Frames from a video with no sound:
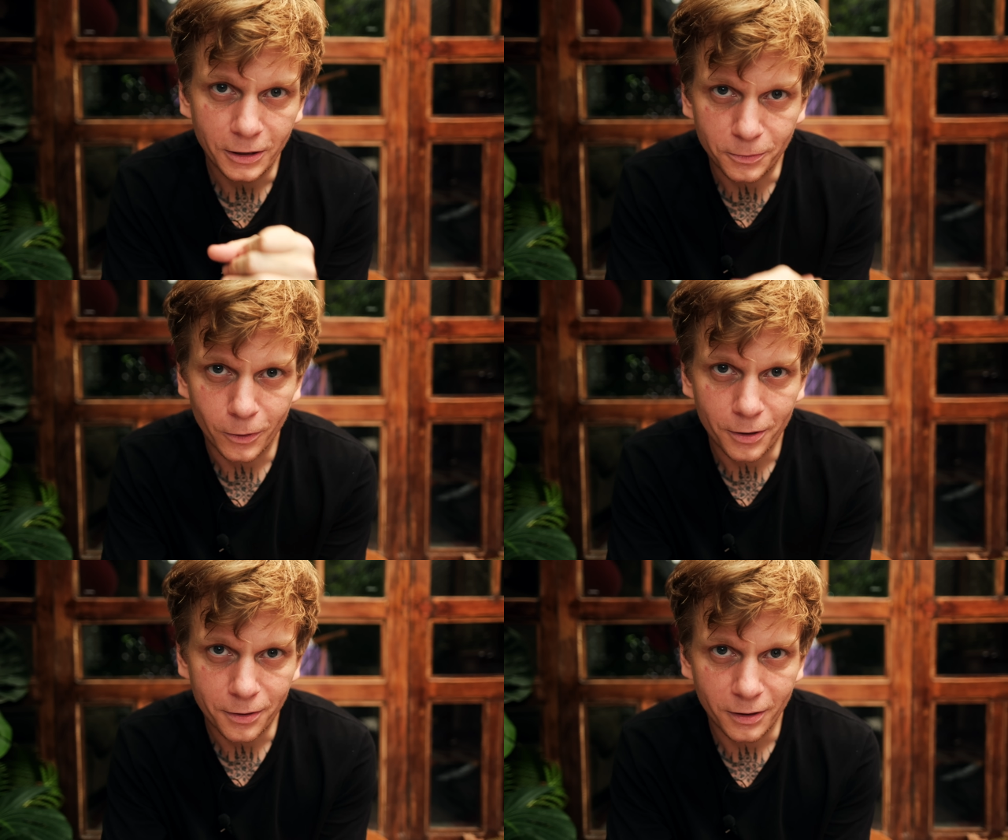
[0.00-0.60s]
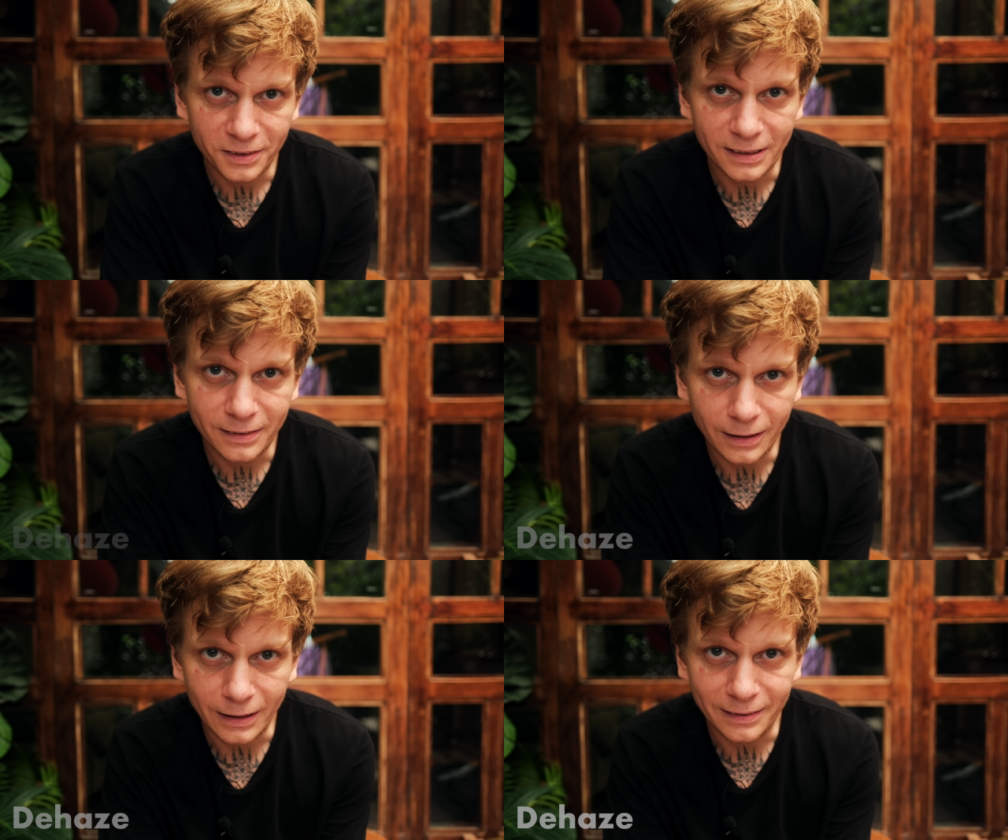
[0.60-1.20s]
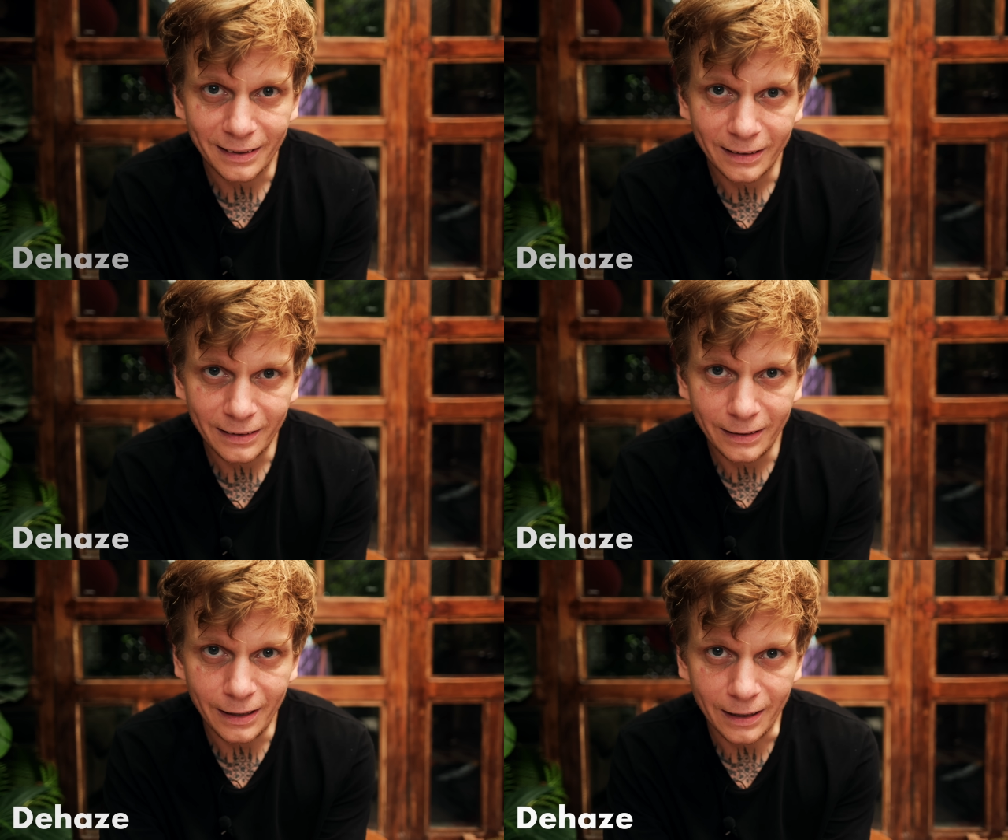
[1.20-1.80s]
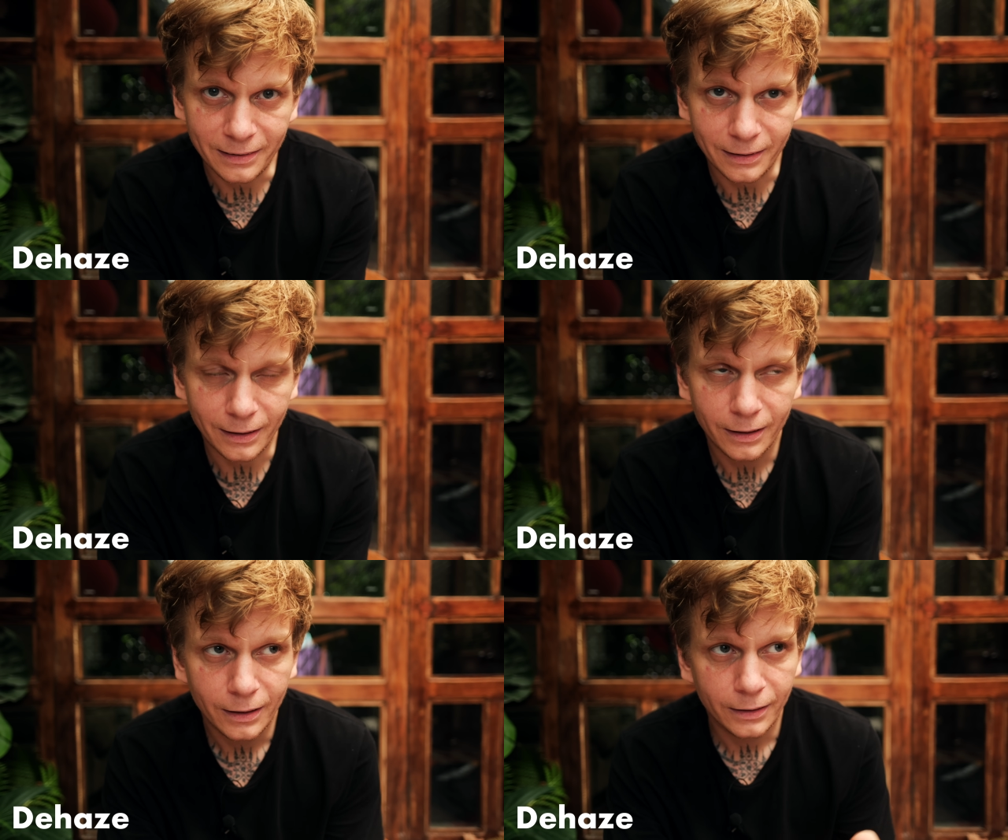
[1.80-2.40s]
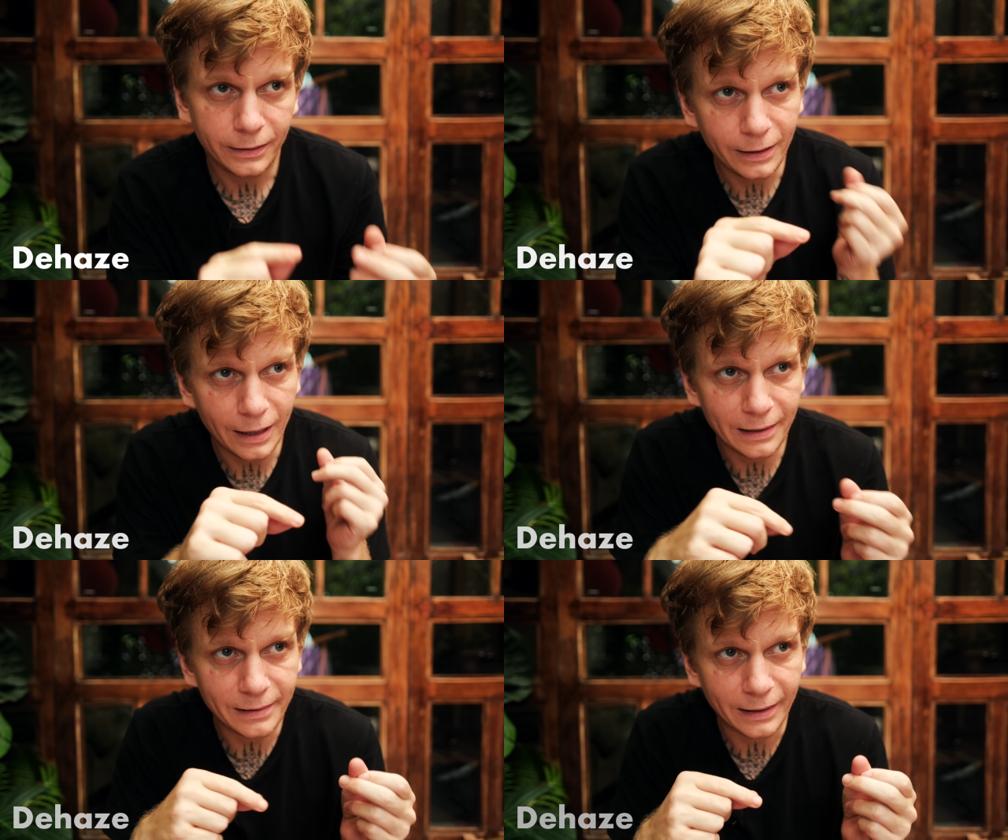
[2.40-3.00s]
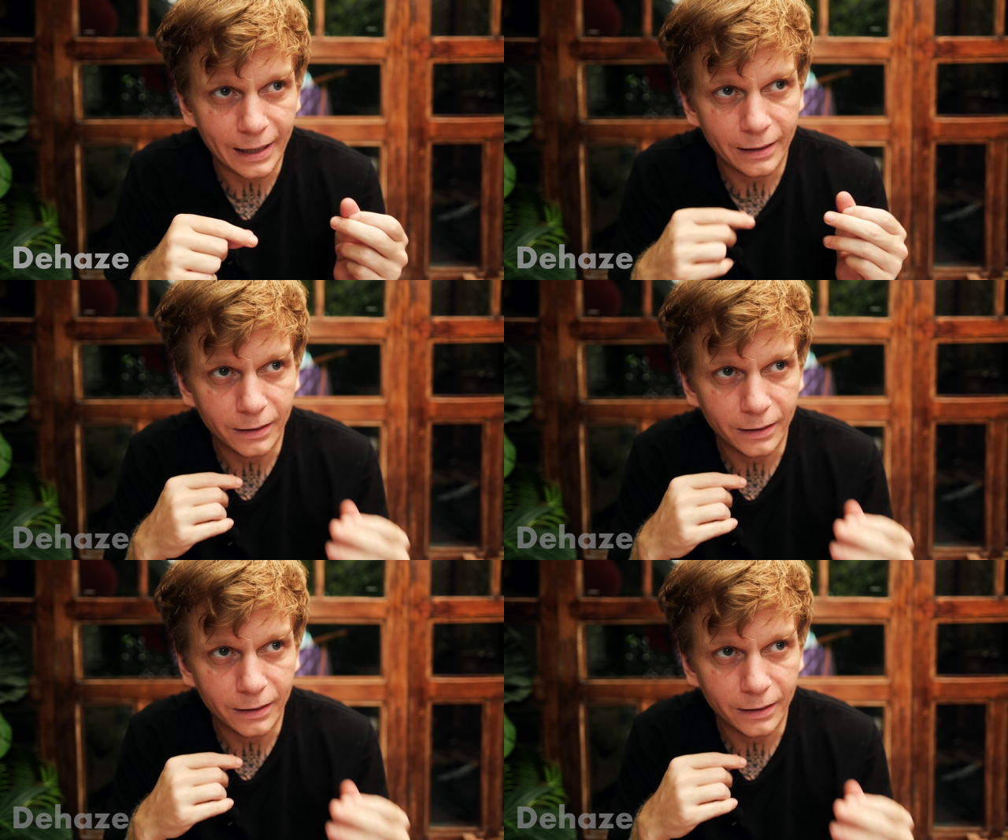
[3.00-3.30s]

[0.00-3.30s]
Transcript: is worth testing is dehazing. Dehazing kind